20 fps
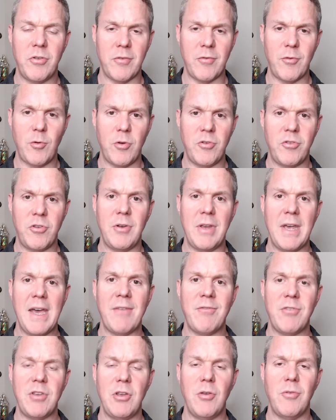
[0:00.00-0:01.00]
So, of course, you'd
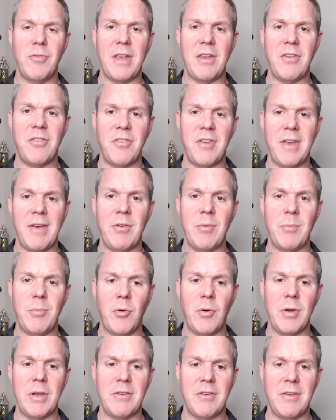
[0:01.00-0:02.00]
have to use a seven
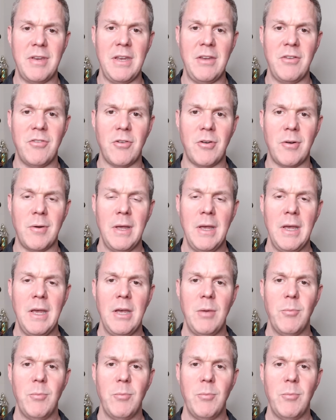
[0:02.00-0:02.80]
point teaser,